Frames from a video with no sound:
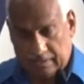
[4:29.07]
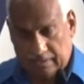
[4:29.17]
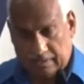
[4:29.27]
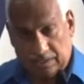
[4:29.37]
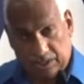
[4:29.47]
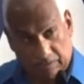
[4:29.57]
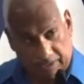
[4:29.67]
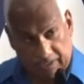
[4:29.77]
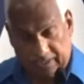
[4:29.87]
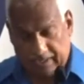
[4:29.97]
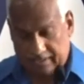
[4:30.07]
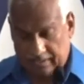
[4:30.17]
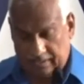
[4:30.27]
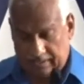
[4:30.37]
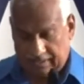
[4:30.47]
the chairman
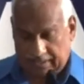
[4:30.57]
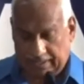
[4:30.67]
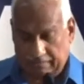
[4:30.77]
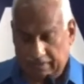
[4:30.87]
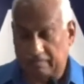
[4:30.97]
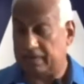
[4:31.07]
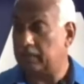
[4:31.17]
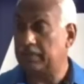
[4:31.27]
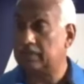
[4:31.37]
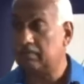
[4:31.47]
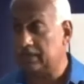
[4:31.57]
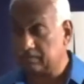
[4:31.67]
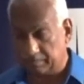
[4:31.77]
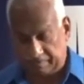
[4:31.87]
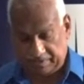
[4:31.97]
indicated, I am an environmental
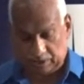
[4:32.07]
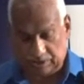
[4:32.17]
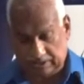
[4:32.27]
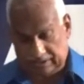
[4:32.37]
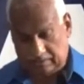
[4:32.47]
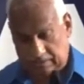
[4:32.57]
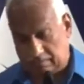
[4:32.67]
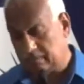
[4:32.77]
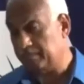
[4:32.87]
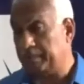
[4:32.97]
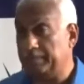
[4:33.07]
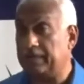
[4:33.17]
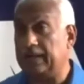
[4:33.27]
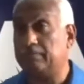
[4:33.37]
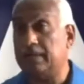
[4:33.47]
management professional, and people
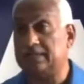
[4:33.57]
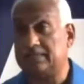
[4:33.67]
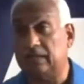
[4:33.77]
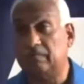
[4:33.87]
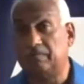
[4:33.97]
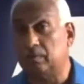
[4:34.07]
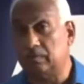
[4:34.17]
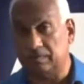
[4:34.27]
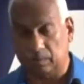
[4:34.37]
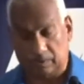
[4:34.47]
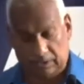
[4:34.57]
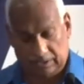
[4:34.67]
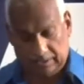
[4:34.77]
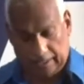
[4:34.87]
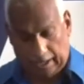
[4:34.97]
like myself all over the world
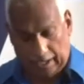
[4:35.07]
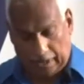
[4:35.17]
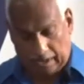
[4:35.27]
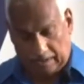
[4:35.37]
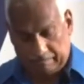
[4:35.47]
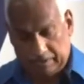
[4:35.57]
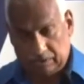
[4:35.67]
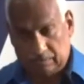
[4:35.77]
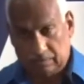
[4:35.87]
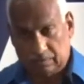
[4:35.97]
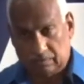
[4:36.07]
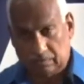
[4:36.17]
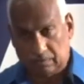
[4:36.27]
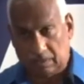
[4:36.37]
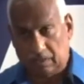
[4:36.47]
have been
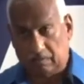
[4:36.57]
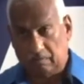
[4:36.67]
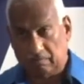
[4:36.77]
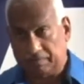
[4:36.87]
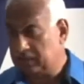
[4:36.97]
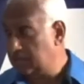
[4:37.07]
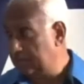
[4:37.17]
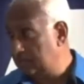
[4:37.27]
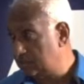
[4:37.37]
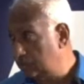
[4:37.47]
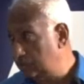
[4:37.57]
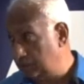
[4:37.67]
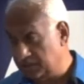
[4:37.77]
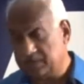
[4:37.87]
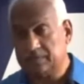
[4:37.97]
the frontline
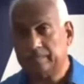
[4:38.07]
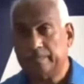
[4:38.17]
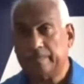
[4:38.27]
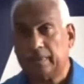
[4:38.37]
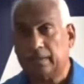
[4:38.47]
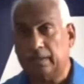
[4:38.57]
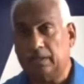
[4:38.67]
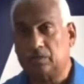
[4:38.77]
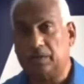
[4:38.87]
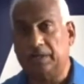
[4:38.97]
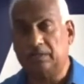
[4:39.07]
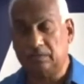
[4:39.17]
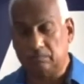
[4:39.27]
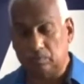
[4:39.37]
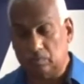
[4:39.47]
soldiers in trying to
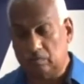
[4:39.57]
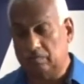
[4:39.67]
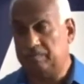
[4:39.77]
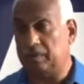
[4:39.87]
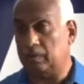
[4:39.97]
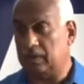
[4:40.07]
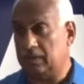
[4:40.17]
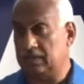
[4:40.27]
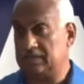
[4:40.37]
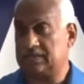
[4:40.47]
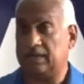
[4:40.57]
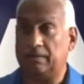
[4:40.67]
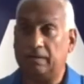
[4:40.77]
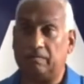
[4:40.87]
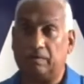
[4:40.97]
move our
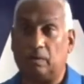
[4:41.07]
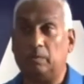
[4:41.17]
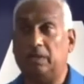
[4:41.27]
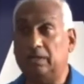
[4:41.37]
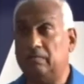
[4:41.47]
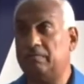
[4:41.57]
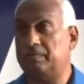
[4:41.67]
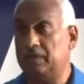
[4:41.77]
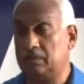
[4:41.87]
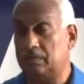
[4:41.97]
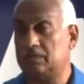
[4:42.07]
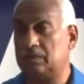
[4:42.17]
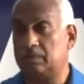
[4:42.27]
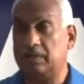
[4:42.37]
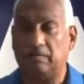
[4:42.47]
understanding of how we live in
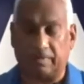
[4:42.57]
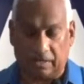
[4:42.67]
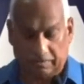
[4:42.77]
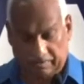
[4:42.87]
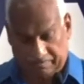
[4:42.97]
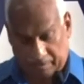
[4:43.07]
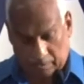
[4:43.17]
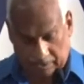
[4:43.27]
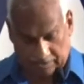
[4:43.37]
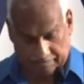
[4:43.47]
concert with the environment forward.